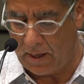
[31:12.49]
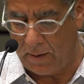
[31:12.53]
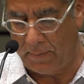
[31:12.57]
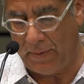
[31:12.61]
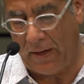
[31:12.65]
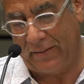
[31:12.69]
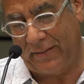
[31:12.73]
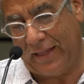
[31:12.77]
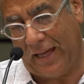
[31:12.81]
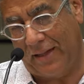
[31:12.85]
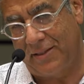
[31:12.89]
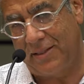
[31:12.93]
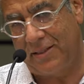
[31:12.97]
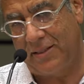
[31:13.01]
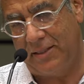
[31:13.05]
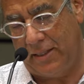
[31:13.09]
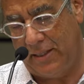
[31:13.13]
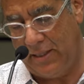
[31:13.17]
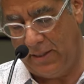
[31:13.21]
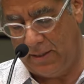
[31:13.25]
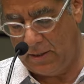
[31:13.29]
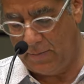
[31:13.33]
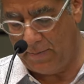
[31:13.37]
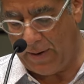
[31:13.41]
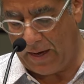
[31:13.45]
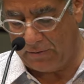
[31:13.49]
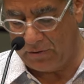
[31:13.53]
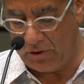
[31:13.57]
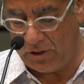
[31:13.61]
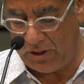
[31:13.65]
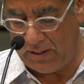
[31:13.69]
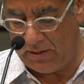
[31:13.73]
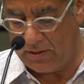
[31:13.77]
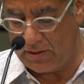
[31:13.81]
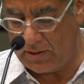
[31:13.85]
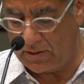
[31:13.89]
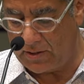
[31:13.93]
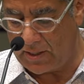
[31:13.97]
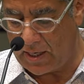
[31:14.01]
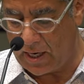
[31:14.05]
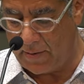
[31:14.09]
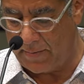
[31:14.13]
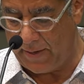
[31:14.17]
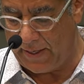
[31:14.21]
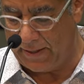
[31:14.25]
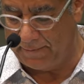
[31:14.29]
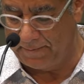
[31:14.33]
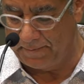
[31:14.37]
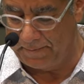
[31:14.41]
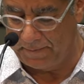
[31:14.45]
about that seed, about Jesus
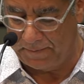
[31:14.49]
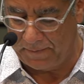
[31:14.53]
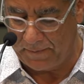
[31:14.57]
coming.